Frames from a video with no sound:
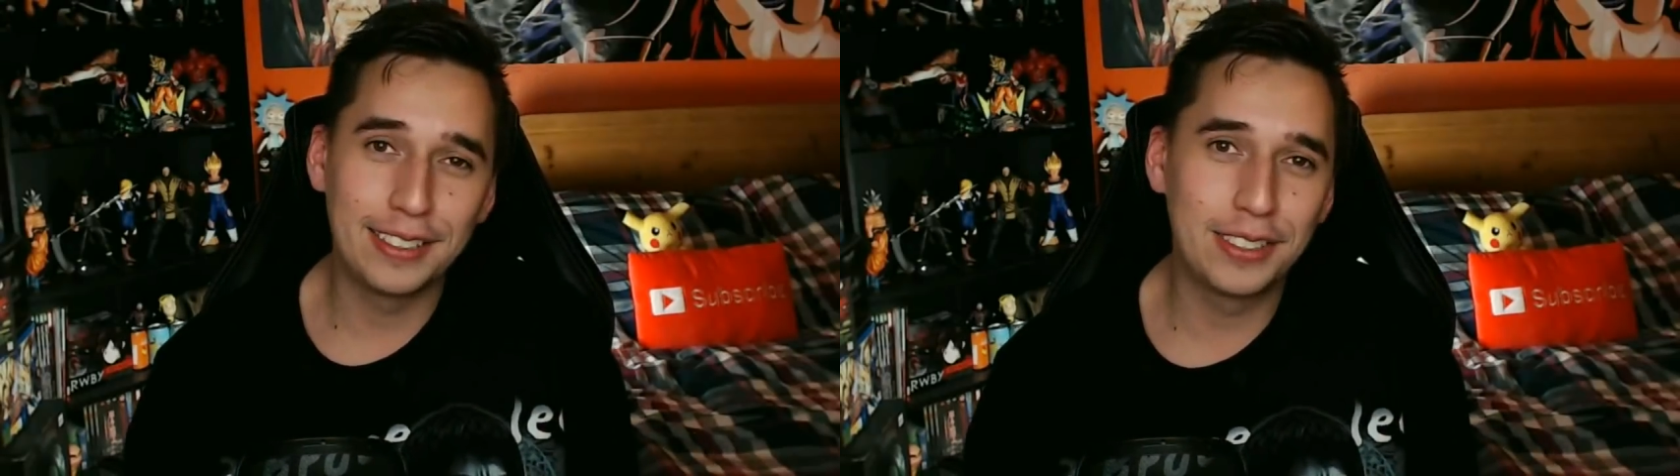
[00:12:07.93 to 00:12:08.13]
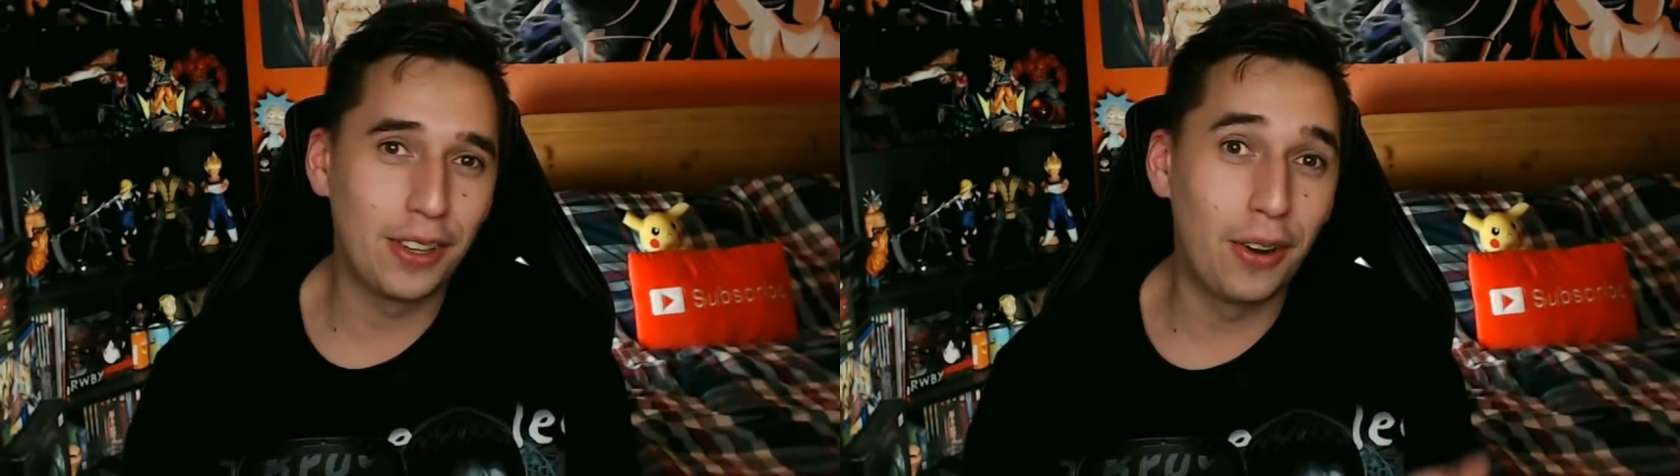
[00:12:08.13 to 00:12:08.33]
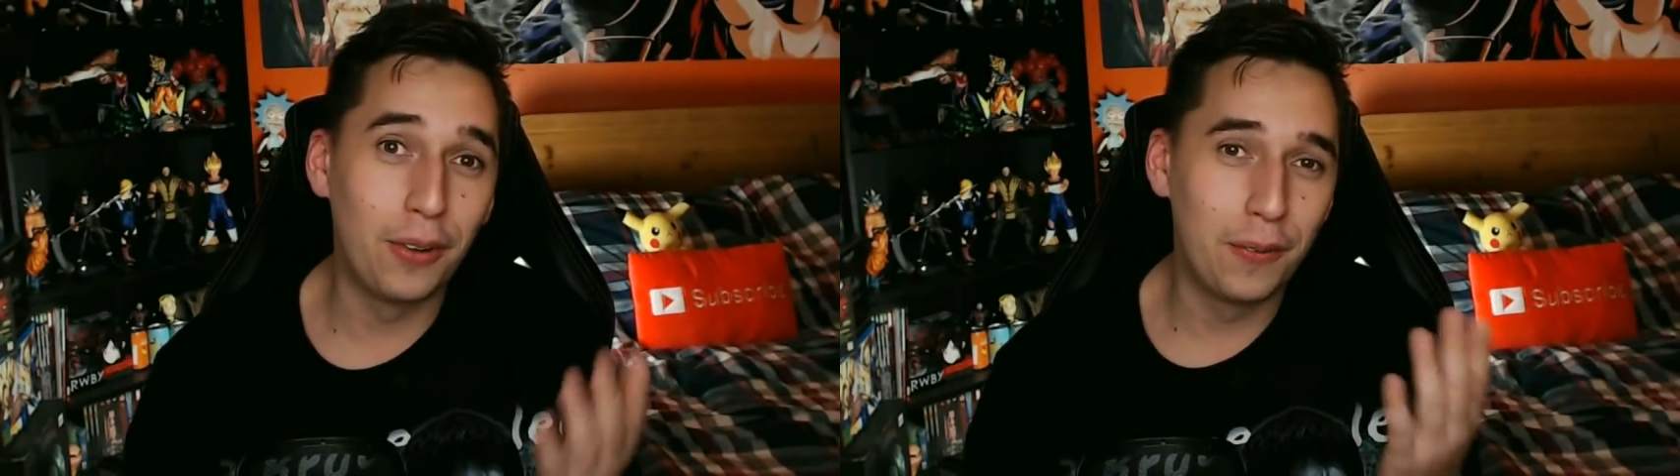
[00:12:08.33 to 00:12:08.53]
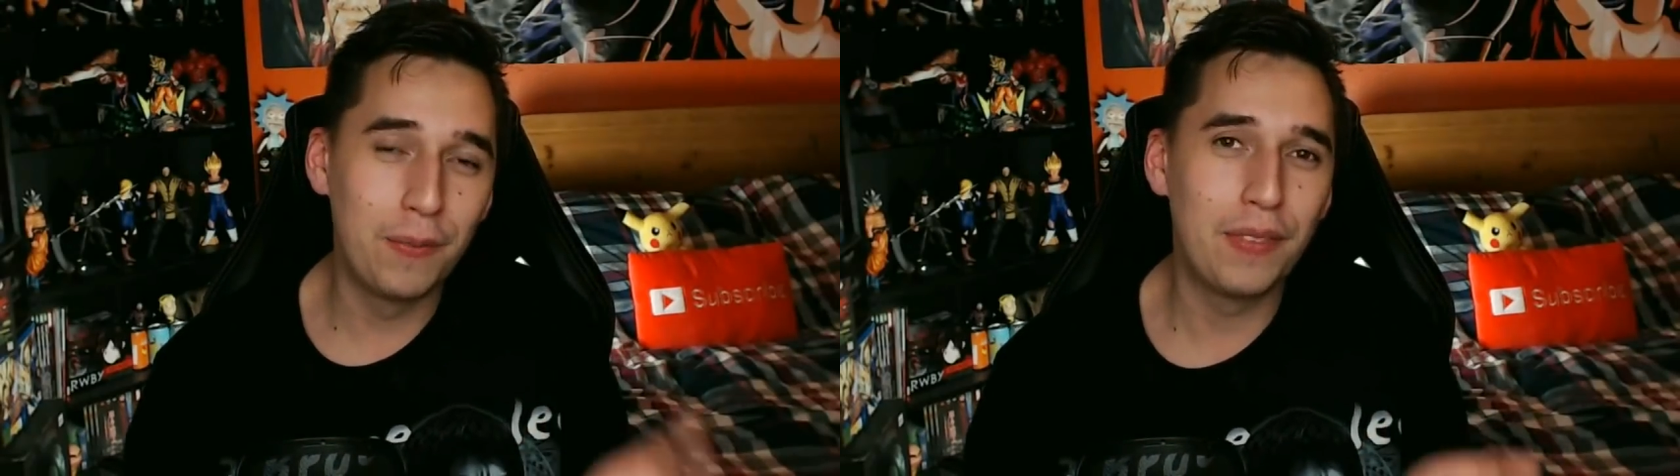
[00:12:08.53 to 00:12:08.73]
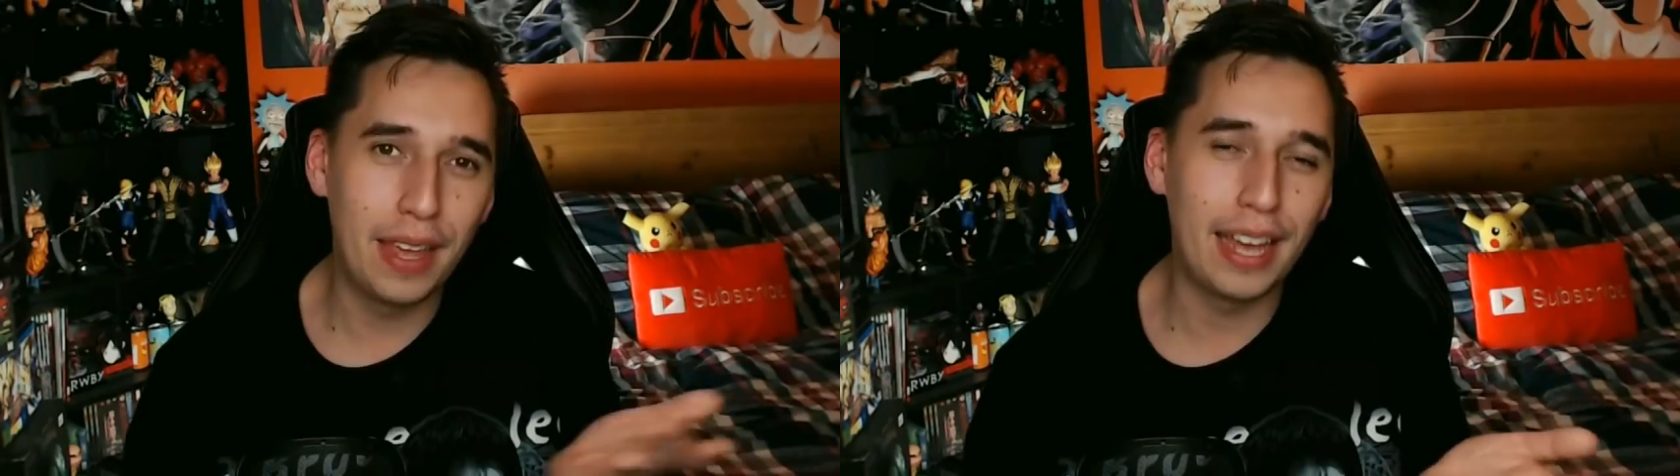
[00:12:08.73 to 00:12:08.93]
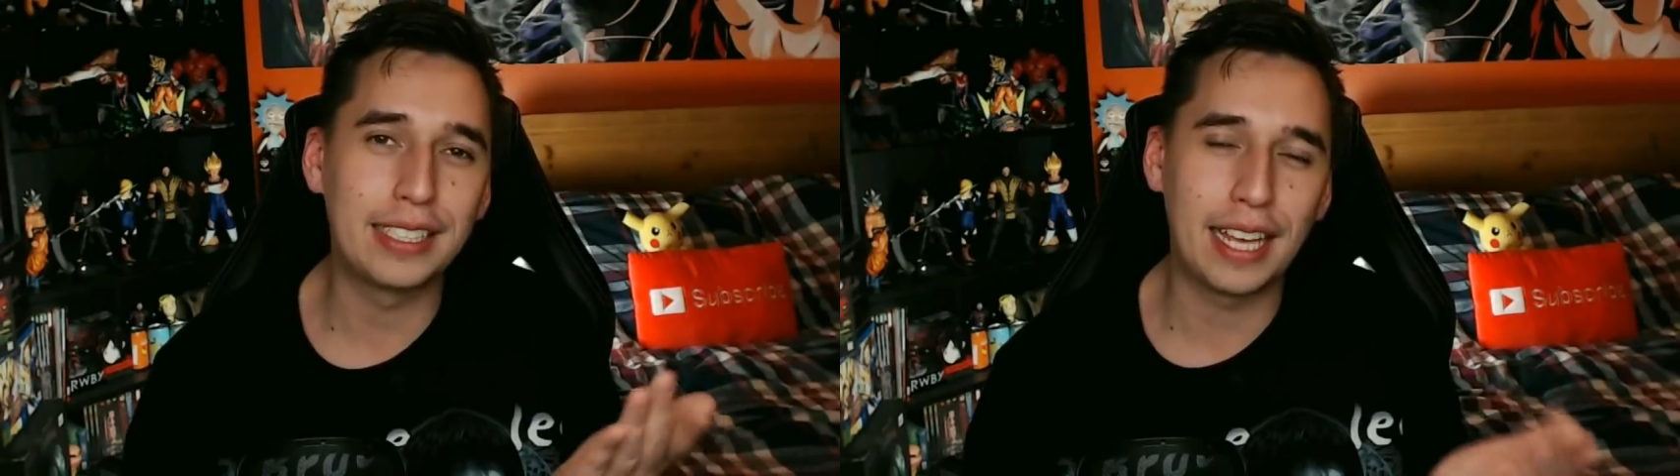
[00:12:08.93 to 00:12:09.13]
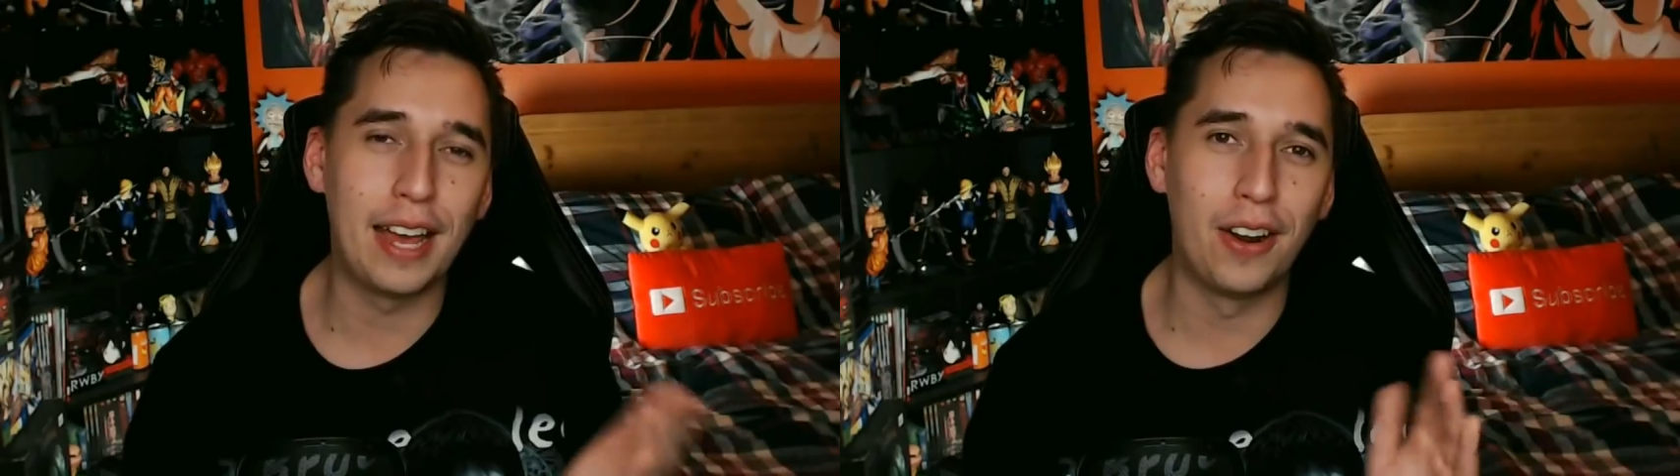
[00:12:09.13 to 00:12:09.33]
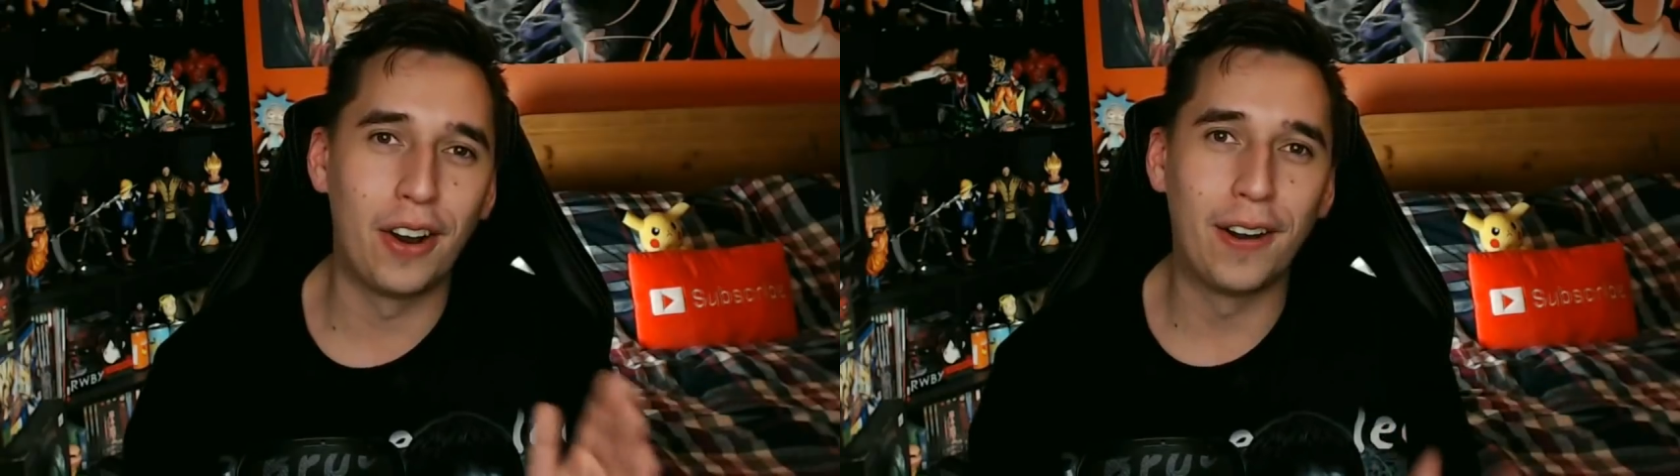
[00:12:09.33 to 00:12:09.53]
so
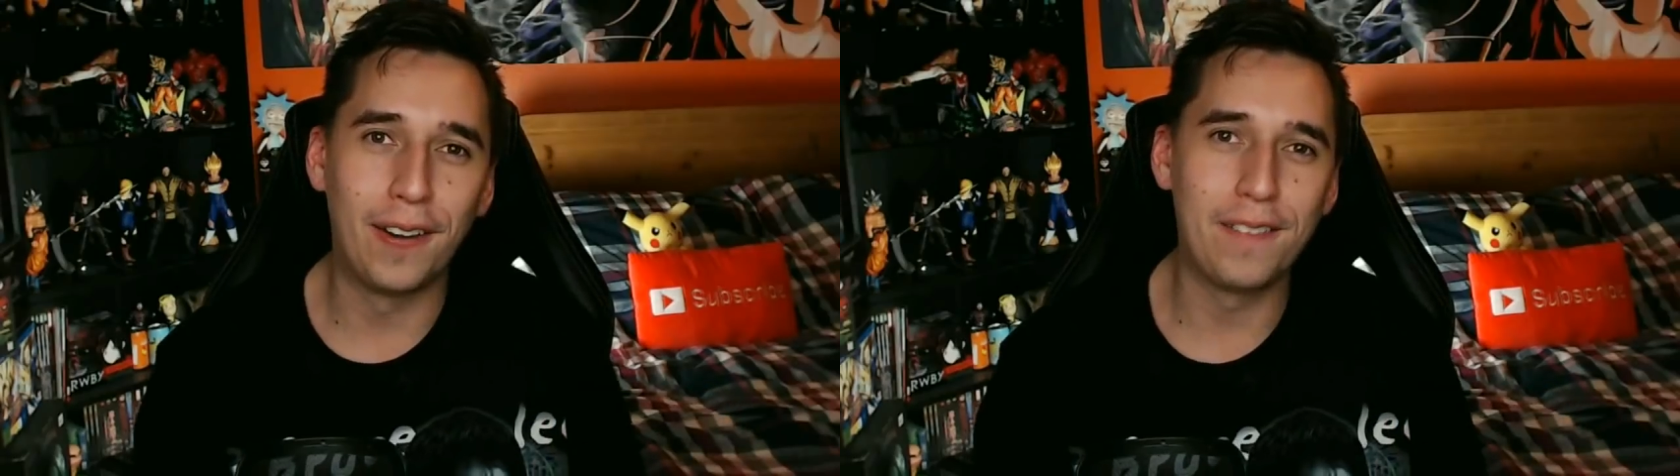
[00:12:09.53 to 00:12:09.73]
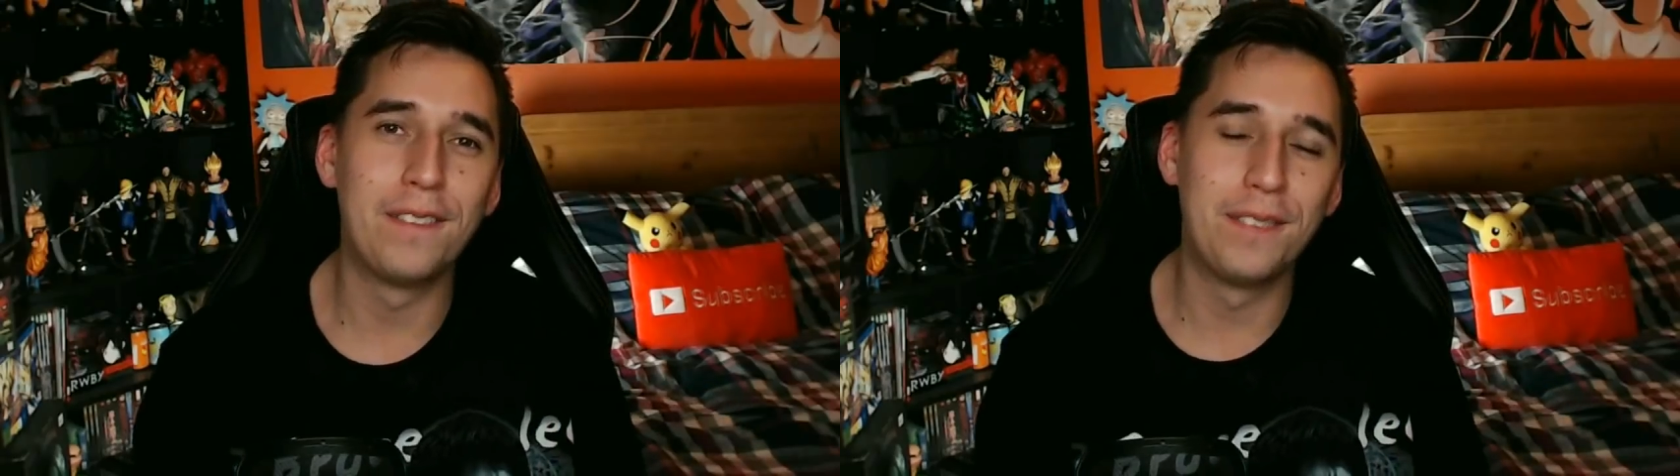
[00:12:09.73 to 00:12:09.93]
Escanor.